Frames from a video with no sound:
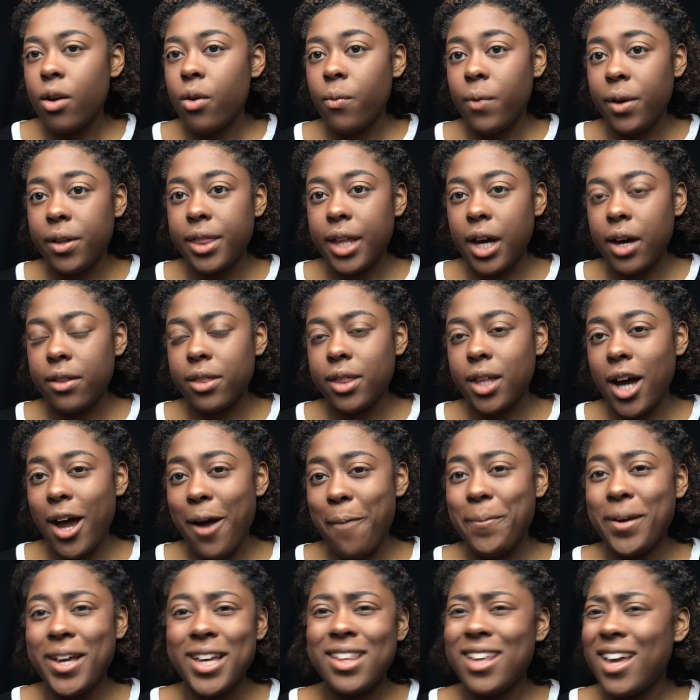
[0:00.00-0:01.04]
without that
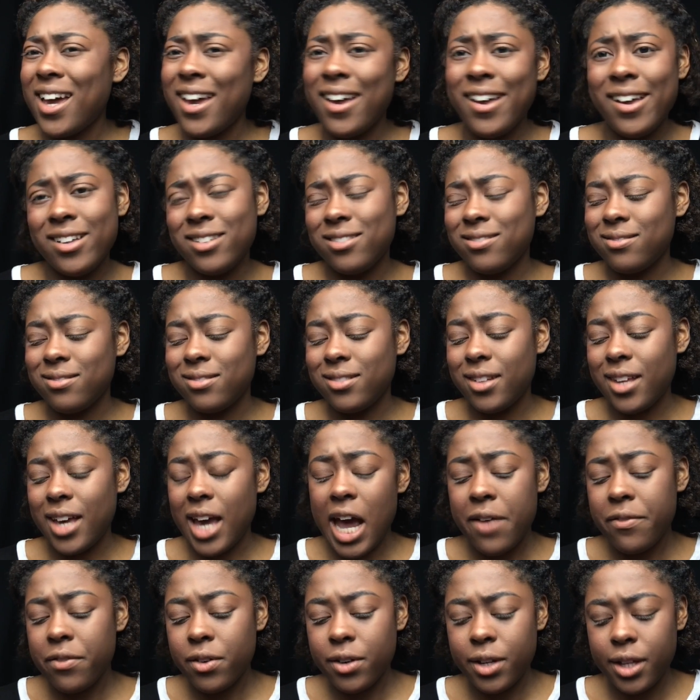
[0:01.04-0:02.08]
because I
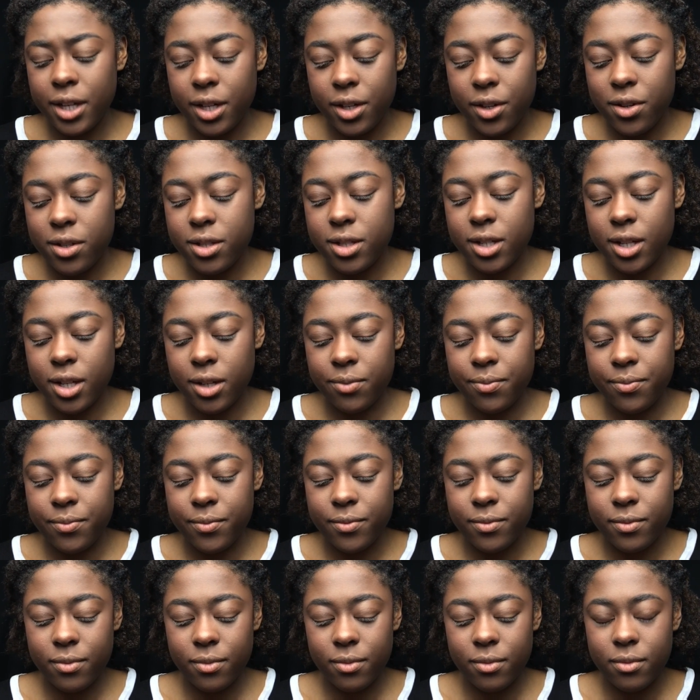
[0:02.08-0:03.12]
haven't really used it
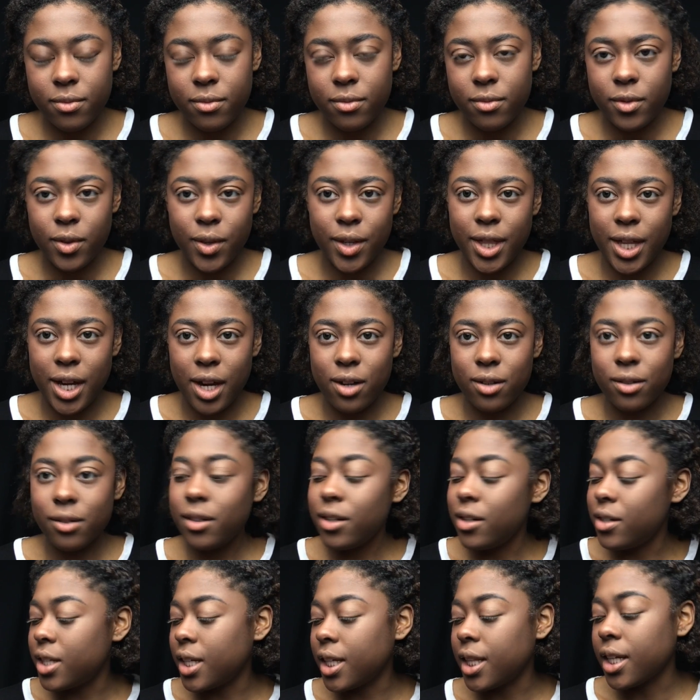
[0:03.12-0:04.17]
without
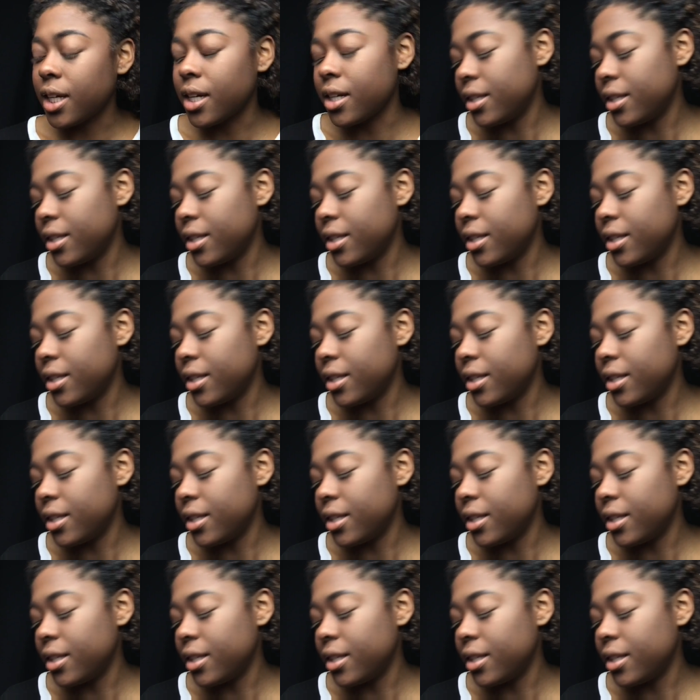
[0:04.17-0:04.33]
using the